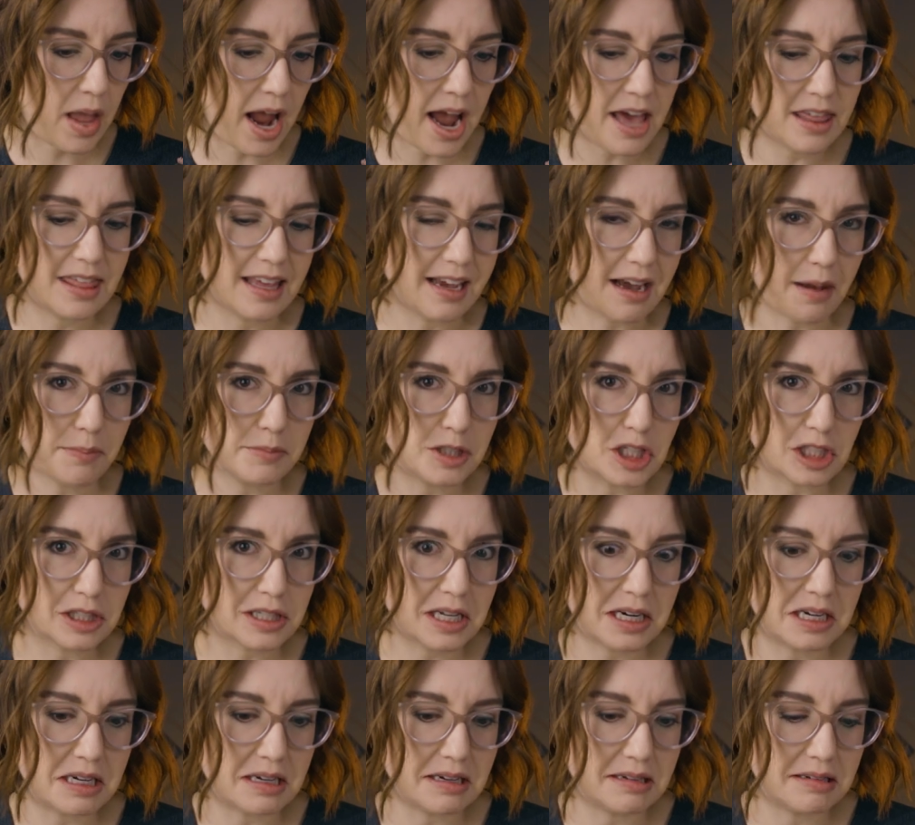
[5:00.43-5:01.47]
I think I'm just
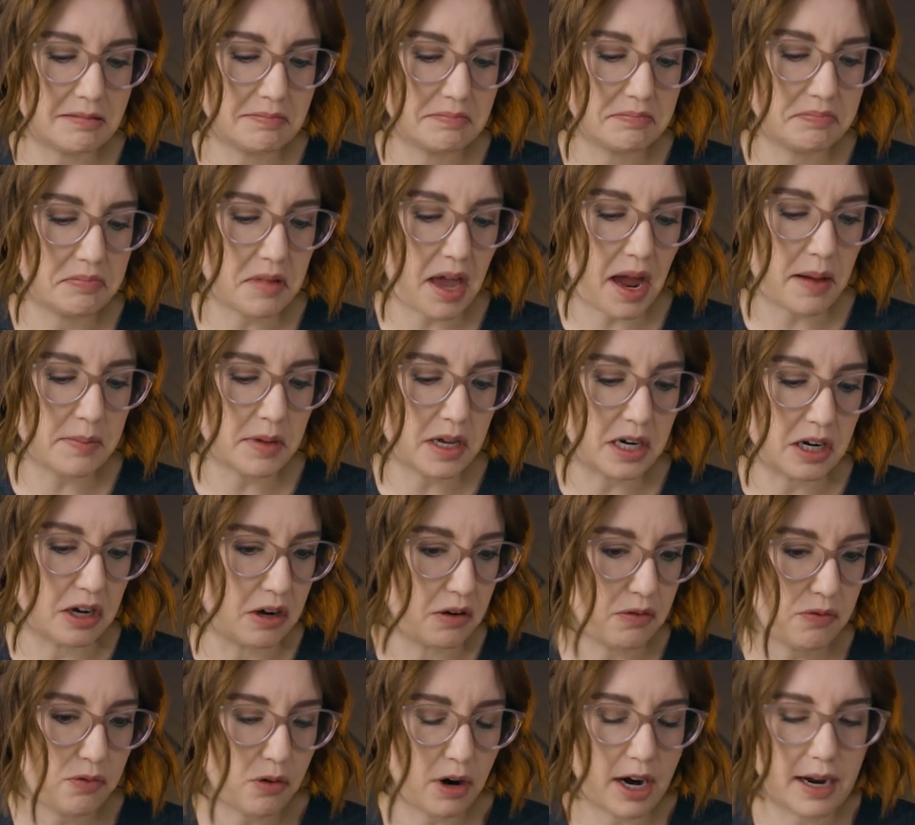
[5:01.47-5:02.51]
gonna, I'm gonna
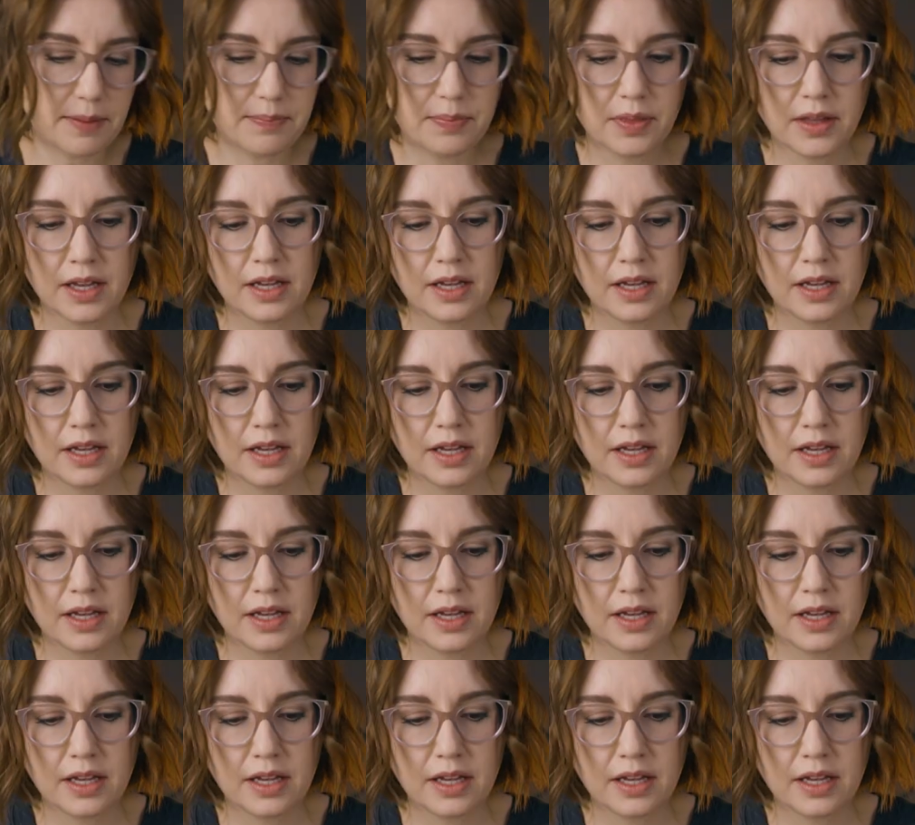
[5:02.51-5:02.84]
go for it.